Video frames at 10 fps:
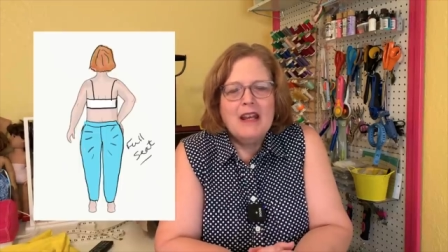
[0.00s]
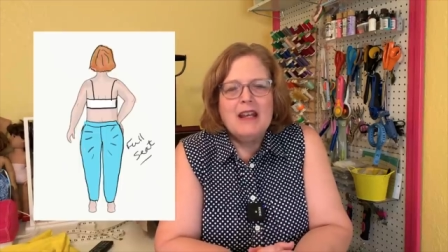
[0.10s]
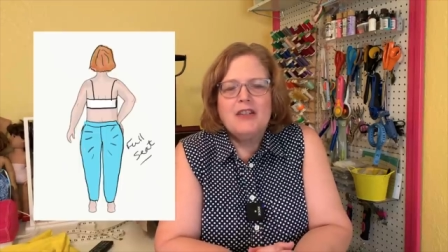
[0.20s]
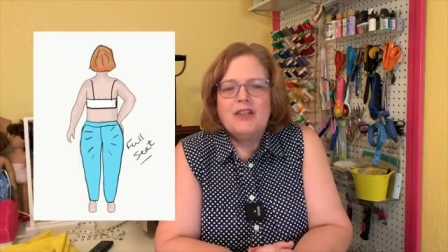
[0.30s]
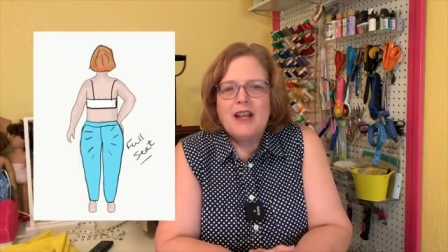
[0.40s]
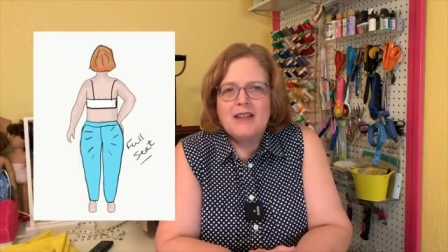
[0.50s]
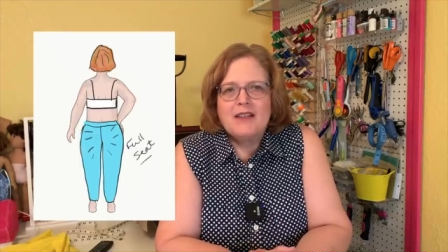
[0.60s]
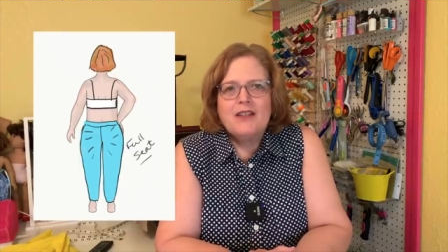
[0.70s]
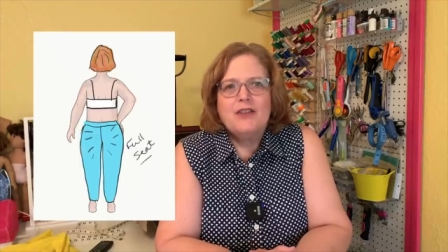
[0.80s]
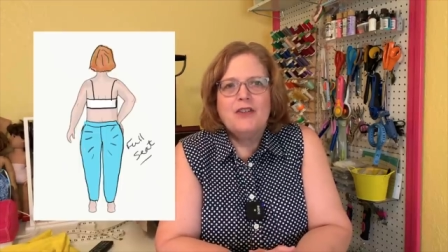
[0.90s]

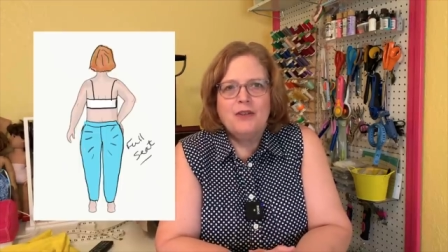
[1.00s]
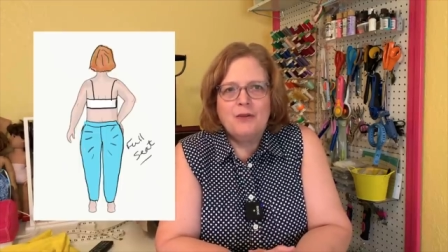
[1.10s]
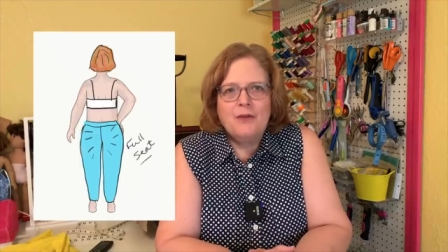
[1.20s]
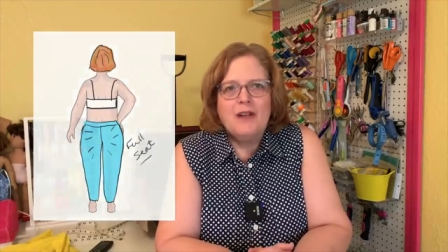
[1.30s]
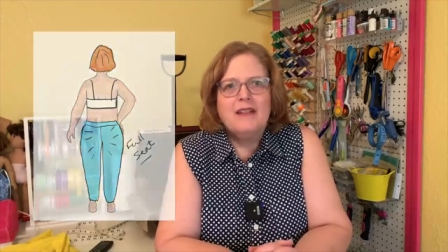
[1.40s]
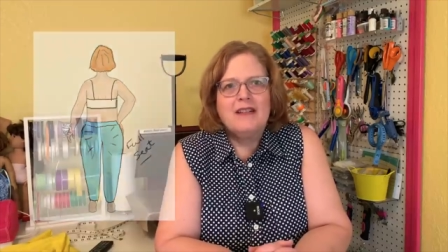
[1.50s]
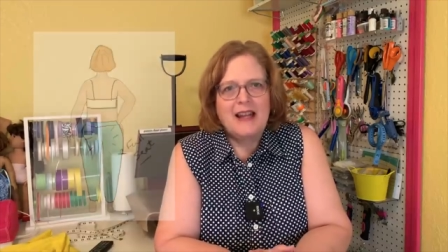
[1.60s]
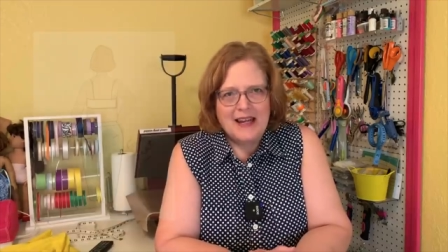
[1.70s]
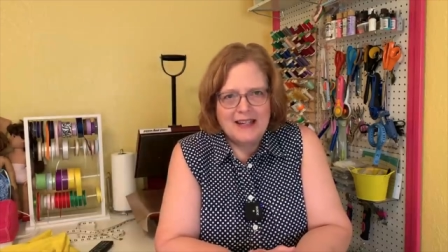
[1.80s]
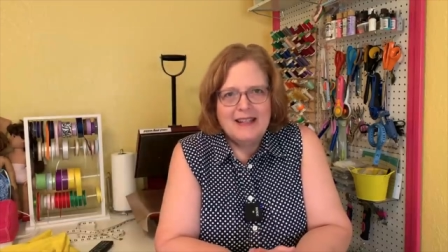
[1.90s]
Just too
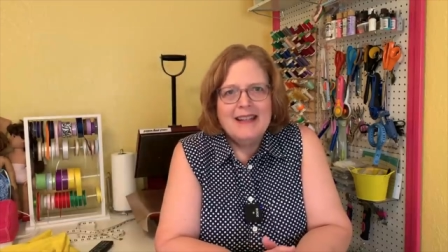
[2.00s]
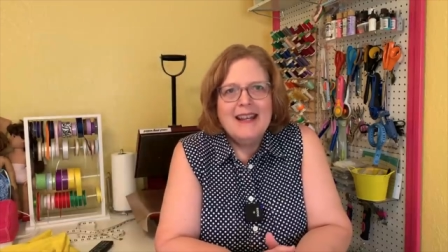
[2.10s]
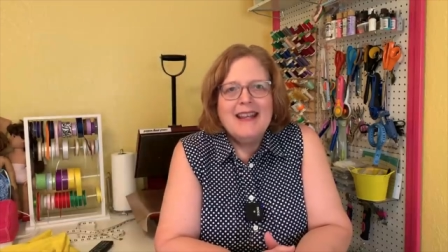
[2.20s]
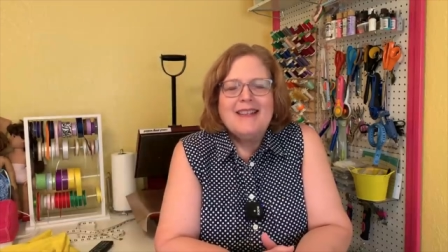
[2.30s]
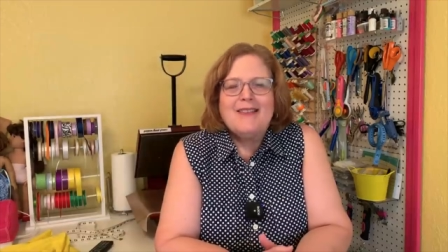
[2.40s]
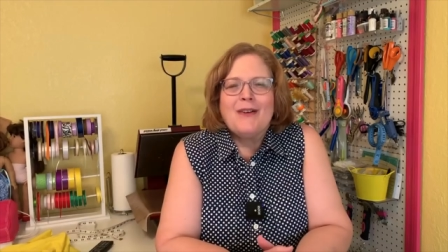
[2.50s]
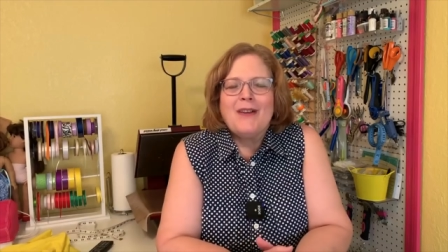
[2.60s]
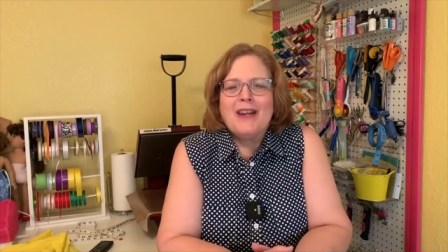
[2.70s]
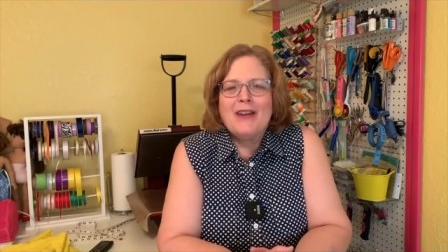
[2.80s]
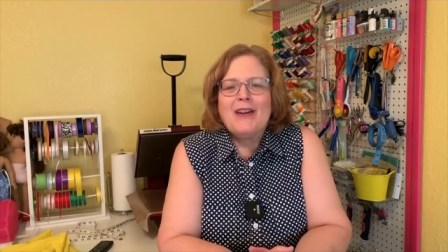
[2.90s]
tight. So
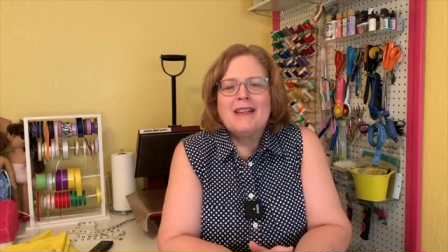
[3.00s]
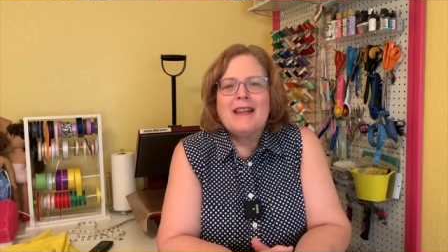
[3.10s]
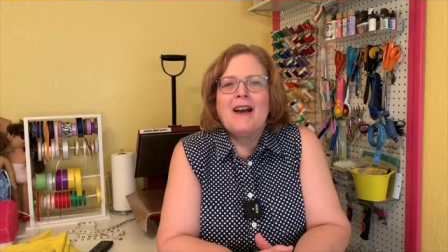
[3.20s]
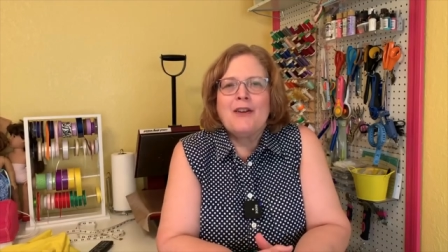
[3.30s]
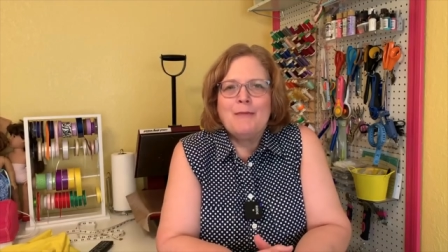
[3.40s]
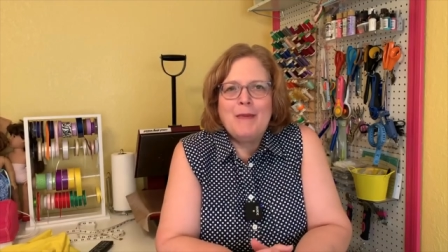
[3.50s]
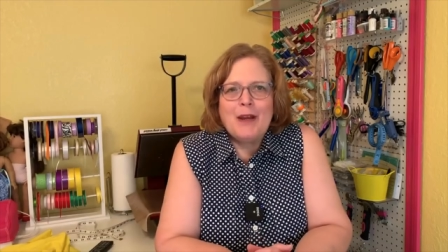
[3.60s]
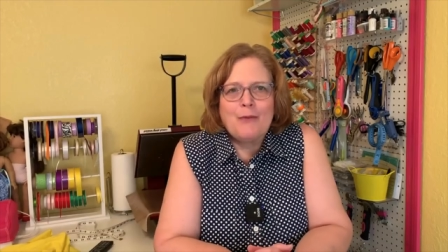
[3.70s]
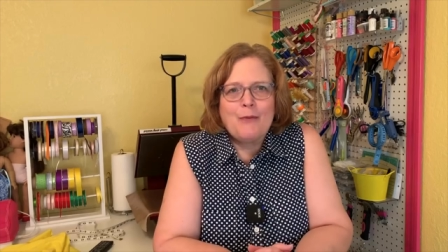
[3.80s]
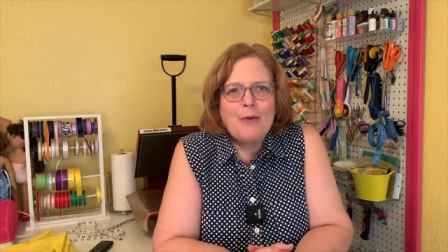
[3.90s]
here is how to
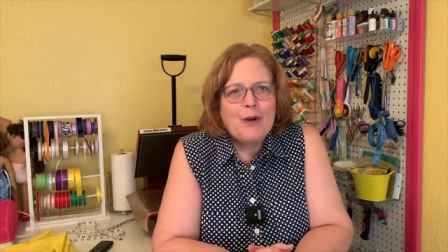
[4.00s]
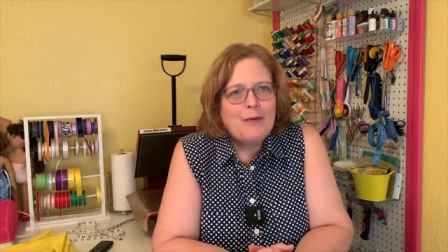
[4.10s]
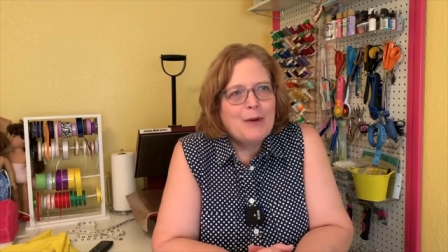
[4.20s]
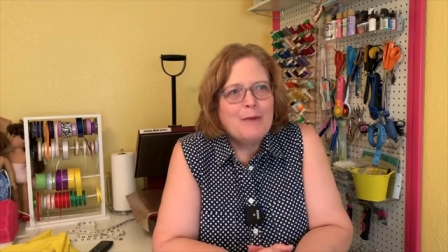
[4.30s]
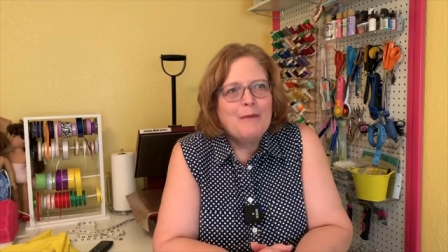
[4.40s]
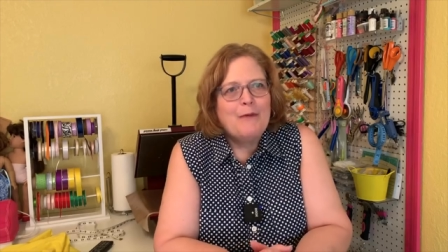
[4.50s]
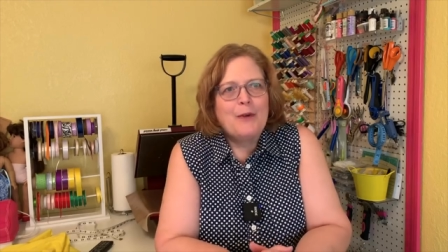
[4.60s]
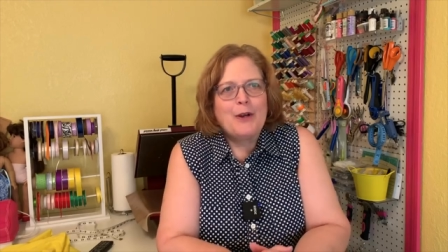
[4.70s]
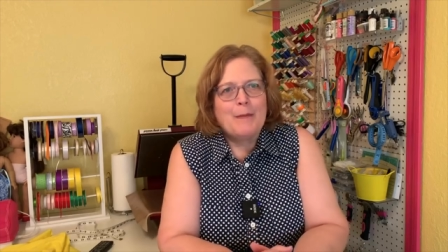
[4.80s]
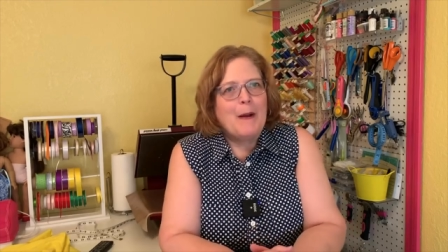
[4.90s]
make more room
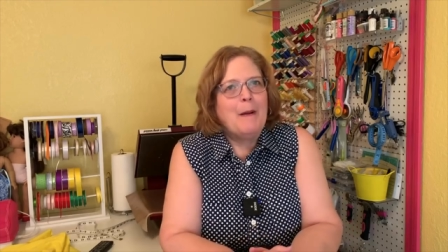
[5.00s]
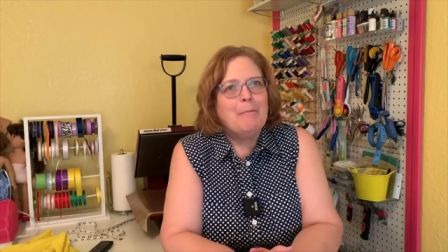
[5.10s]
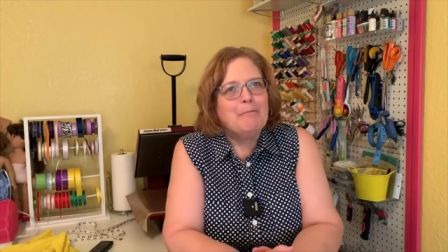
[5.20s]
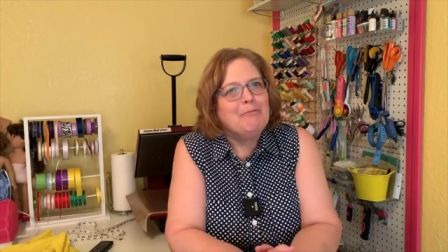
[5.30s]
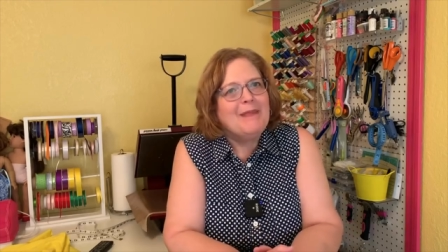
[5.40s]
for your bum.